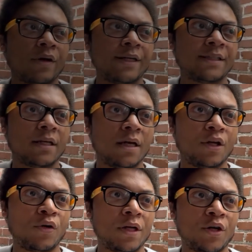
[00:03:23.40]
right,
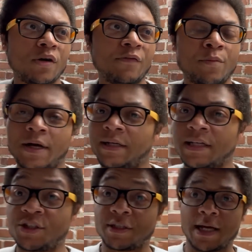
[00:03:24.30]
hello, hello, everybody.
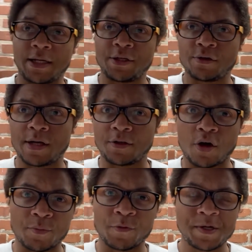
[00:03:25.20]
I just got here at the
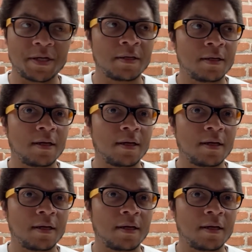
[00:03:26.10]
Armory,